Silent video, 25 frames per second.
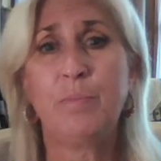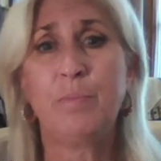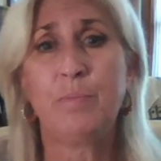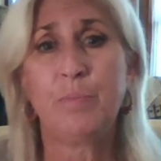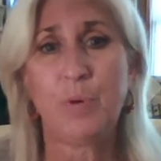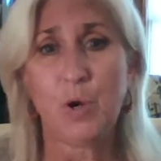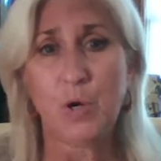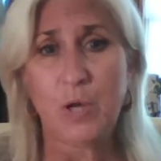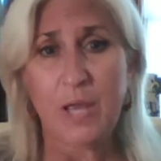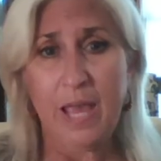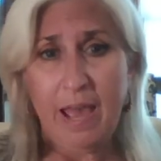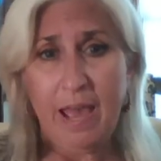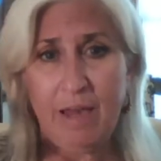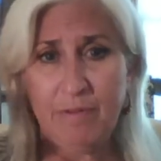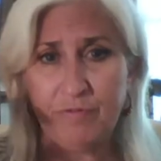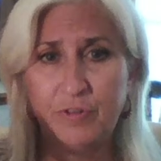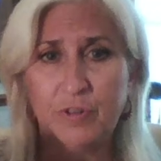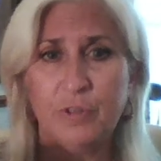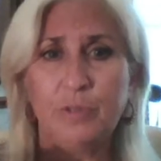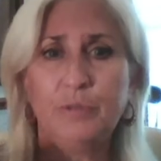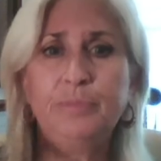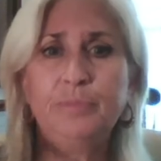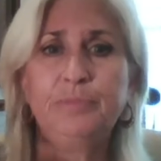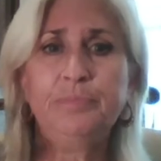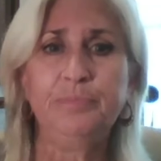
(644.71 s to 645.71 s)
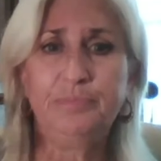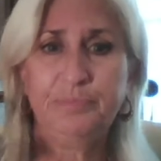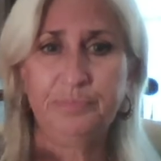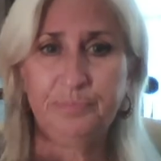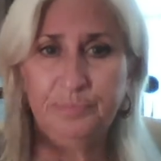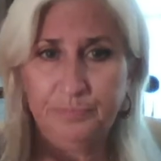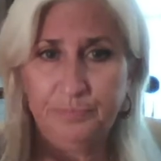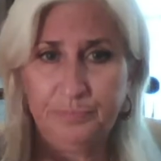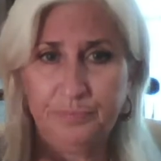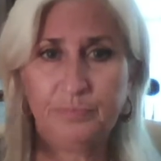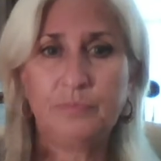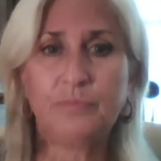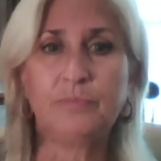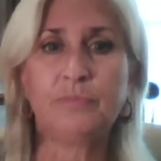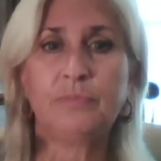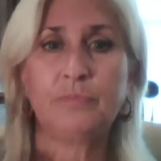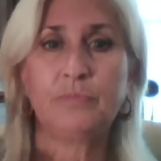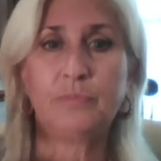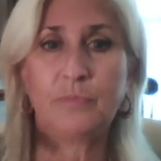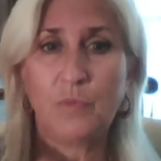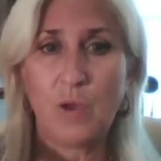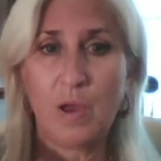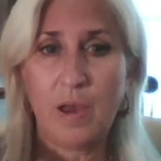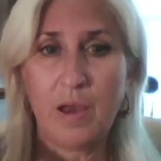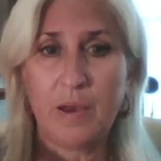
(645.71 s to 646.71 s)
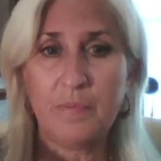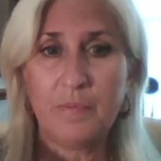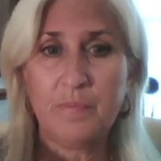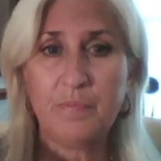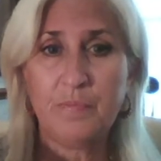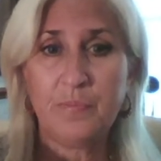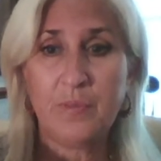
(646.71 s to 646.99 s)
per capful. Okay.